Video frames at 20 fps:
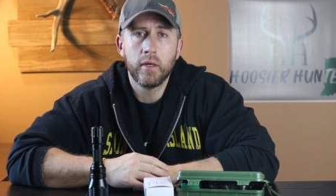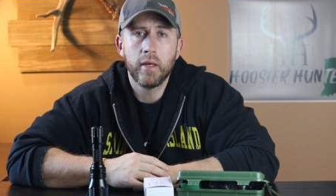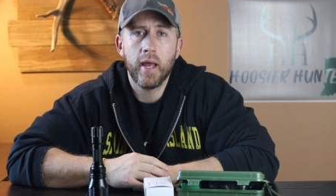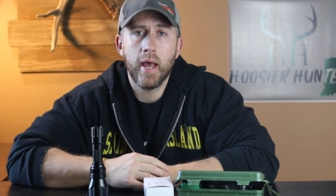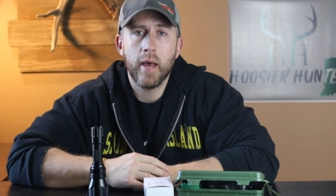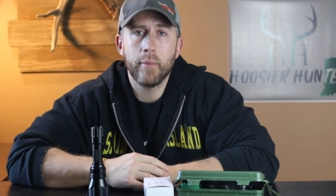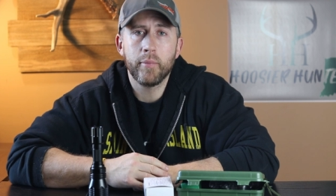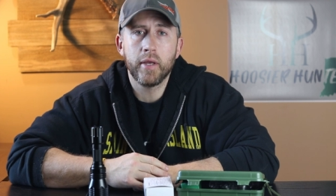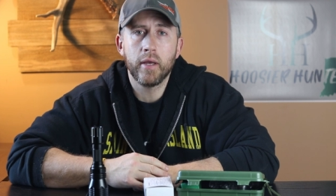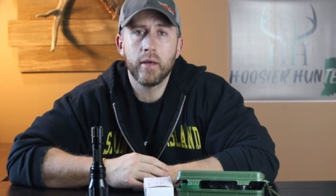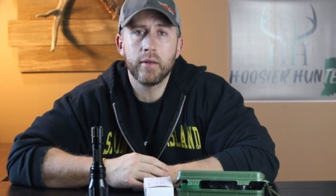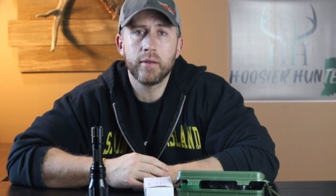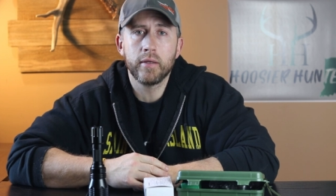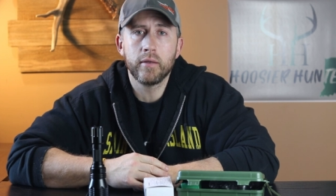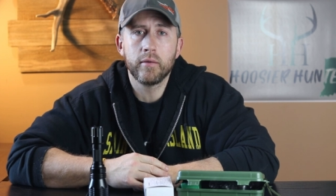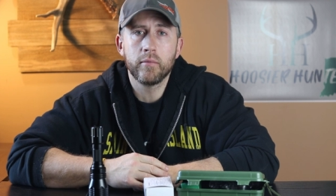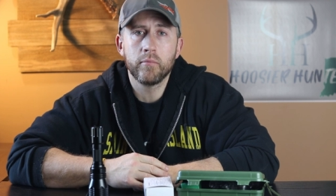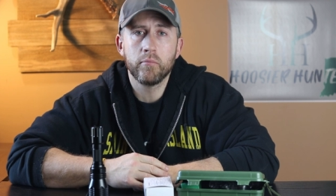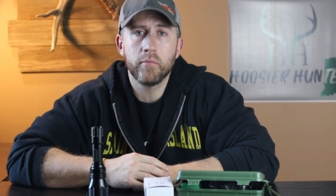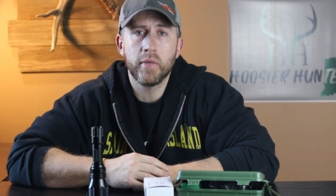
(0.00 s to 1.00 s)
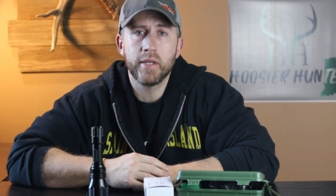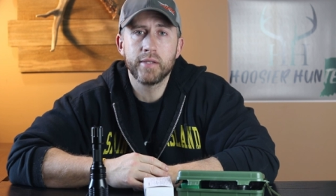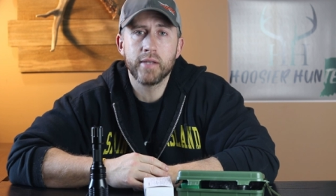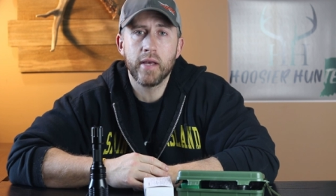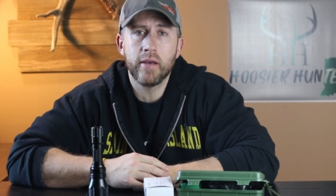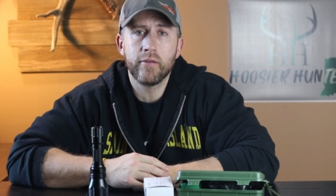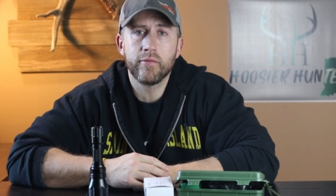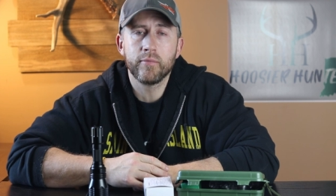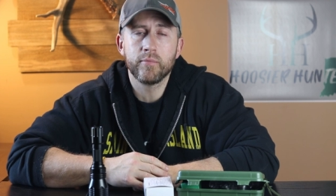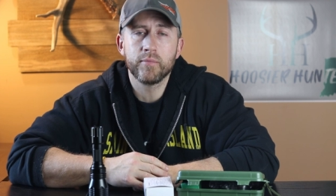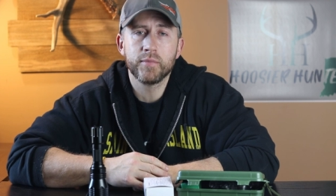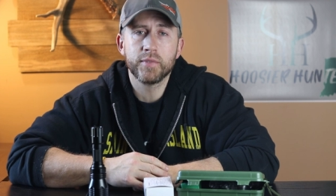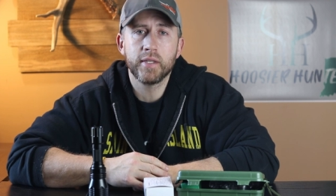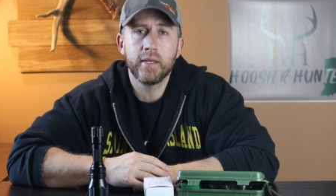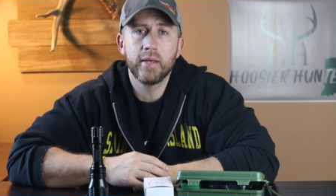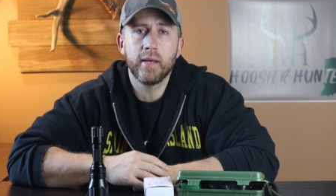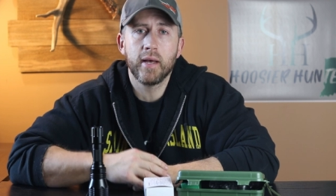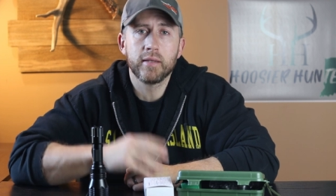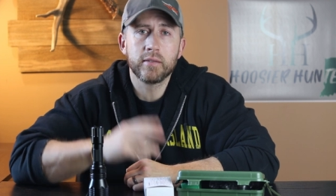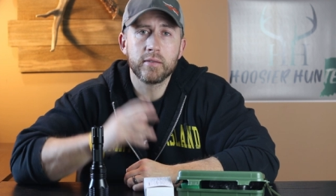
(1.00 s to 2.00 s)
Happy hunting. Be safe. See
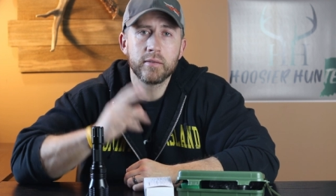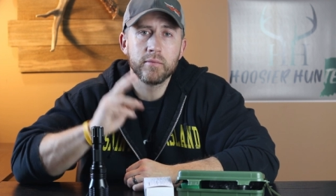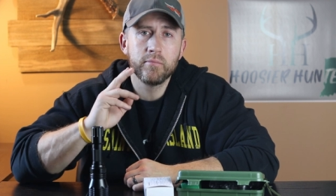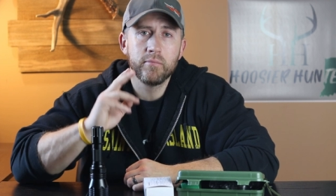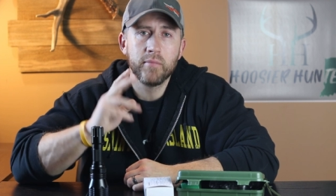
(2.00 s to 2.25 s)
you guys.